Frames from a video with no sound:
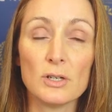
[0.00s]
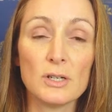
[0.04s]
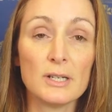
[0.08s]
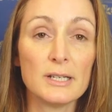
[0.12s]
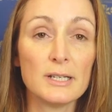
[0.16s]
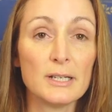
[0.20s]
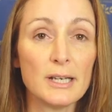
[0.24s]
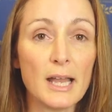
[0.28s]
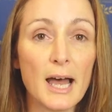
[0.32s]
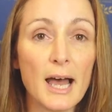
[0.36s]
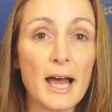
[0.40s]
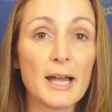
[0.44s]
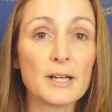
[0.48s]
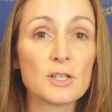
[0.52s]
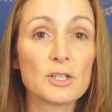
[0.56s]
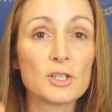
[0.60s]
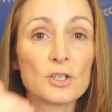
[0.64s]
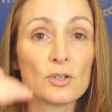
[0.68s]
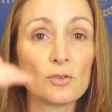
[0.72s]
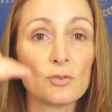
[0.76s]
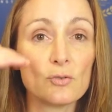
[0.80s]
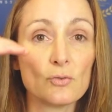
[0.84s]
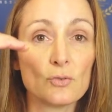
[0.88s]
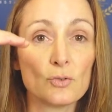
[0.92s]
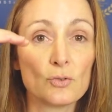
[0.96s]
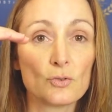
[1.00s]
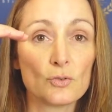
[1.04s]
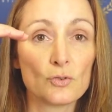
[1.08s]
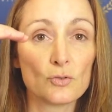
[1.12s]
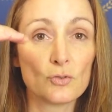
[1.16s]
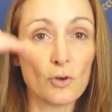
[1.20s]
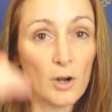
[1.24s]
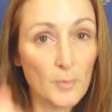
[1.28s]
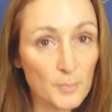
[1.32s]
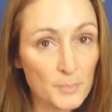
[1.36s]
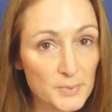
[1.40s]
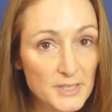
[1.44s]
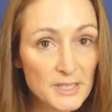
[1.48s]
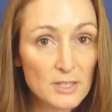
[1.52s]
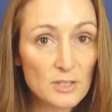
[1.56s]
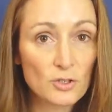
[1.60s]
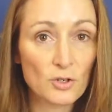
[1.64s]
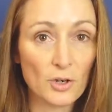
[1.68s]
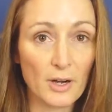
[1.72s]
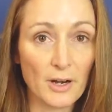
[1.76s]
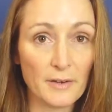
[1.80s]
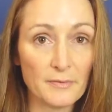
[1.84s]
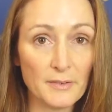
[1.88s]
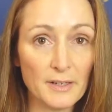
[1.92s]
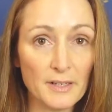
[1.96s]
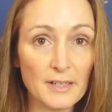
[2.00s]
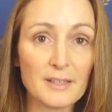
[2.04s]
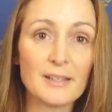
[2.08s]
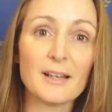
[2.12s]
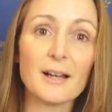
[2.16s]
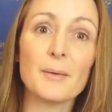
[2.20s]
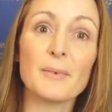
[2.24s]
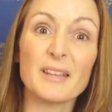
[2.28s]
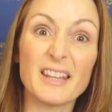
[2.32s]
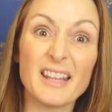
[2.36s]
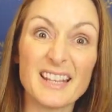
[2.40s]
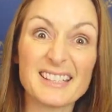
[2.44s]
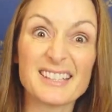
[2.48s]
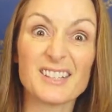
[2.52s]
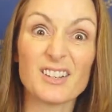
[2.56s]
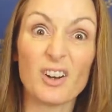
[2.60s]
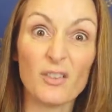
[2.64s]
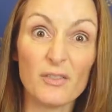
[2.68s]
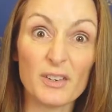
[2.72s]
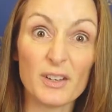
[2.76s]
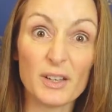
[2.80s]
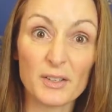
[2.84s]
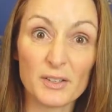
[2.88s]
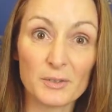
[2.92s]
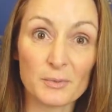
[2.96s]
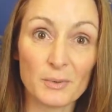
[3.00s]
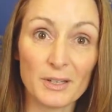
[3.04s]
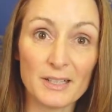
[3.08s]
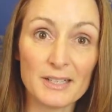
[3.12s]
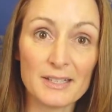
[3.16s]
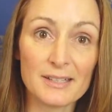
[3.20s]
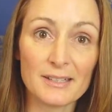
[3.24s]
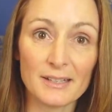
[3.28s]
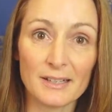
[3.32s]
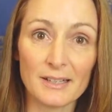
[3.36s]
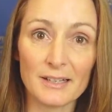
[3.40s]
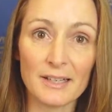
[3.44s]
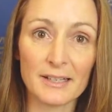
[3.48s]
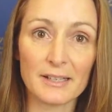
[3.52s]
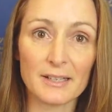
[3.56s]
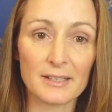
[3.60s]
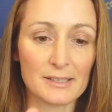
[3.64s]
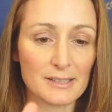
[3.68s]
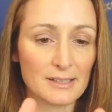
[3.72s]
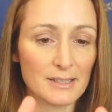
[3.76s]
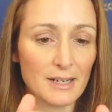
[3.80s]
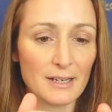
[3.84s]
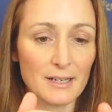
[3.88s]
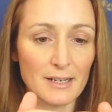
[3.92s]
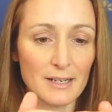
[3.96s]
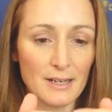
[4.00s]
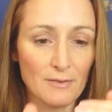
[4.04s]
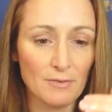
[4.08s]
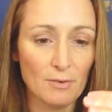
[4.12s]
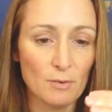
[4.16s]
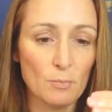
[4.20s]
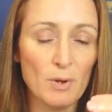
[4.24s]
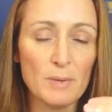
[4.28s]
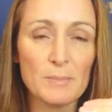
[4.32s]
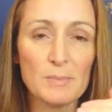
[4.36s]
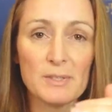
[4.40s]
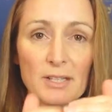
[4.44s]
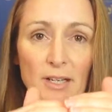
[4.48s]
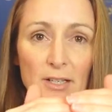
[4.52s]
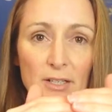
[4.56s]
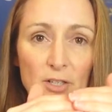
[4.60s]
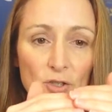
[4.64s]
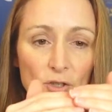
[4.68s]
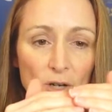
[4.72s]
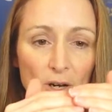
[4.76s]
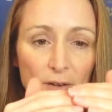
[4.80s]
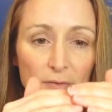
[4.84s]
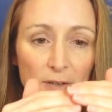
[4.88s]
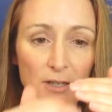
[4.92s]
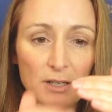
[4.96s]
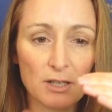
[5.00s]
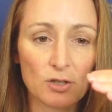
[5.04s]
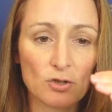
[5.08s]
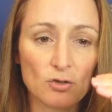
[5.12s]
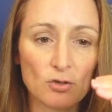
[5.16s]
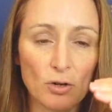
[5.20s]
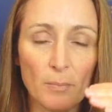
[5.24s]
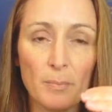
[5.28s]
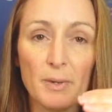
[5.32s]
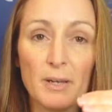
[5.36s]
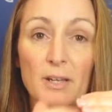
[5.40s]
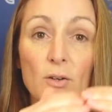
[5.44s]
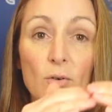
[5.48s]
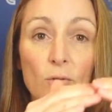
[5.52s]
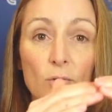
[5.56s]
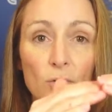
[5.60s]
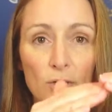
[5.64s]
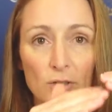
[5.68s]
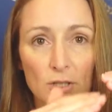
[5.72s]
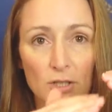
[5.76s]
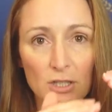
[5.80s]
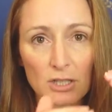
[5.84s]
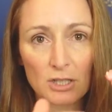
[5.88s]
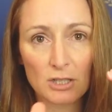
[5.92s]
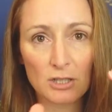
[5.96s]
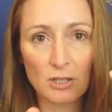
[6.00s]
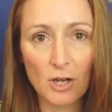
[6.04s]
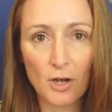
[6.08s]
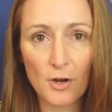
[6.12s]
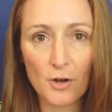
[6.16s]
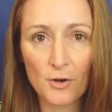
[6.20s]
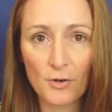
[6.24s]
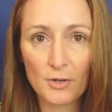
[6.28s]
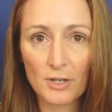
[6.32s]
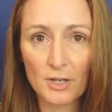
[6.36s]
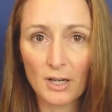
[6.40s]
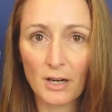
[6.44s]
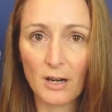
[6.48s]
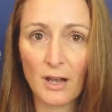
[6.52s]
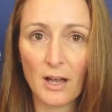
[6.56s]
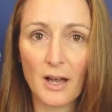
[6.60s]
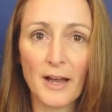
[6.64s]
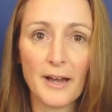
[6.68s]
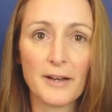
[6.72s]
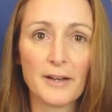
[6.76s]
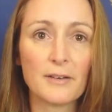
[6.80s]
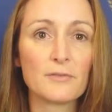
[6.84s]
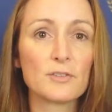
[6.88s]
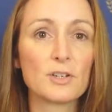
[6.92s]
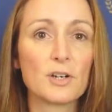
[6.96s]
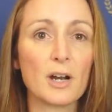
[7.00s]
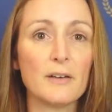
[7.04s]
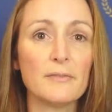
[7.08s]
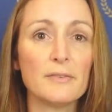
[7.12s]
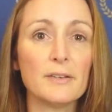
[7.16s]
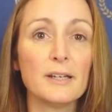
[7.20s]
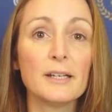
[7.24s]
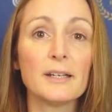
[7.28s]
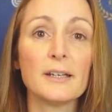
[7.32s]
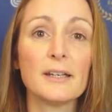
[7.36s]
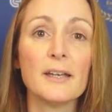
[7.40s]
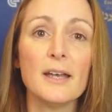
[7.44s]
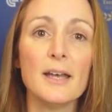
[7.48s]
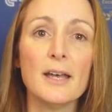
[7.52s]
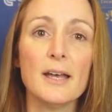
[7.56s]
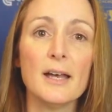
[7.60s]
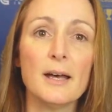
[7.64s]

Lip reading: large drops in traffic. I mean, that's an obvious one, isn't it? Like suddenly if a website's traffic is dropping, or just slow decline of traffic.